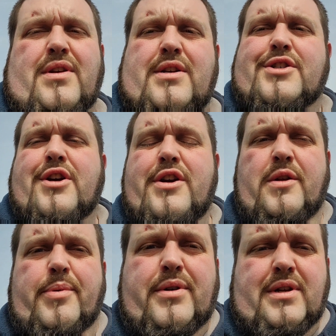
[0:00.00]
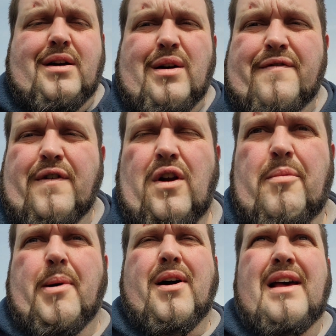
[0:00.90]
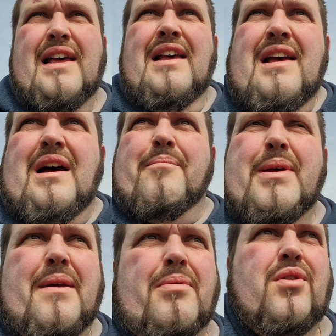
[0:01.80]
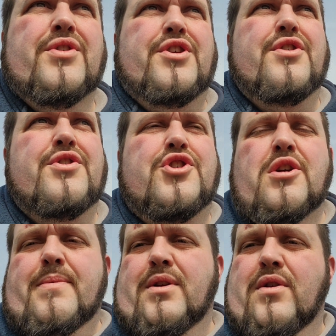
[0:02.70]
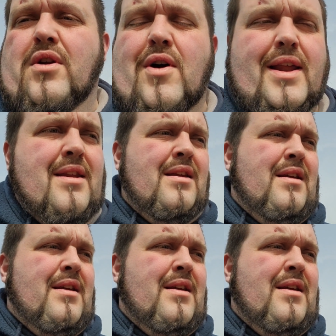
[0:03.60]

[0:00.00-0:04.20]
I can show you the books that I follow by, and people on YouTube and online.